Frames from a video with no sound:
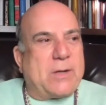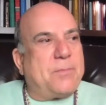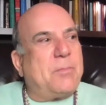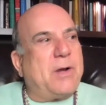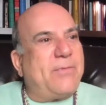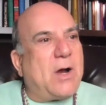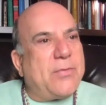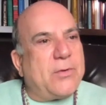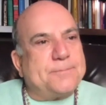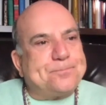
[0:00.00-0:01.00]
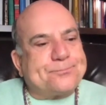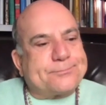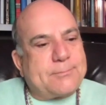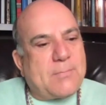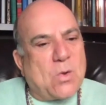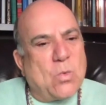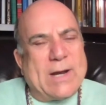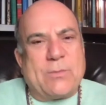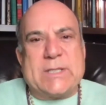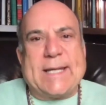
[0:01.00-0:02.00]
My father, when I
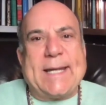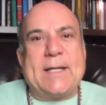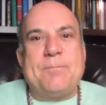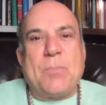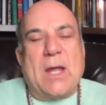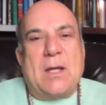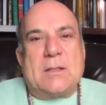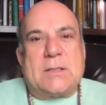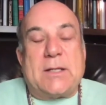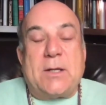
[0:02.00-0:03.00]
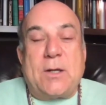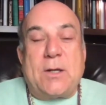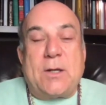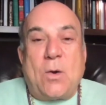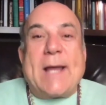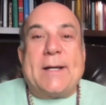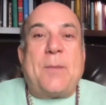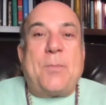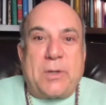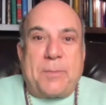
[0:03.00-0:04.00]
was a kid, said, you know how to
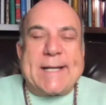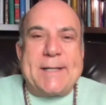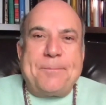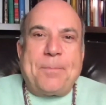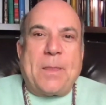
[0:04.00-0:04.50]
double your money?